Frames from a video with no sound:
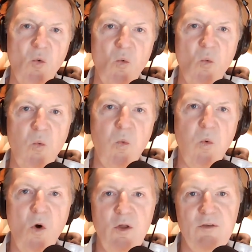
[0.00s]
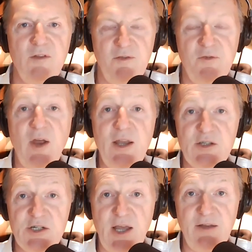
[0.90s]
what
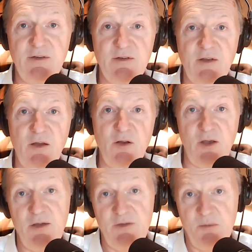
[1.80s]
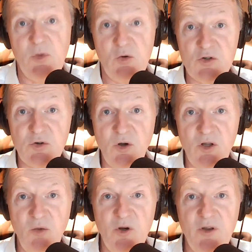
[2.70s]
differentiates as a
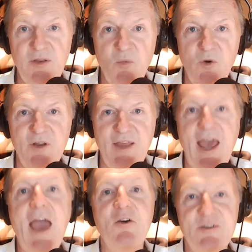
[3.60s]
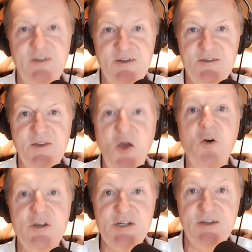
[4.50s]
mutual, and what are the heritage, the
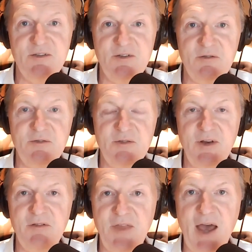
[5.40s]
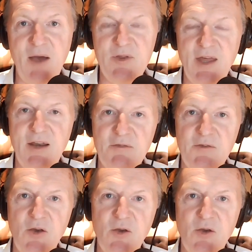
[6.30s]
origins of that with NFU?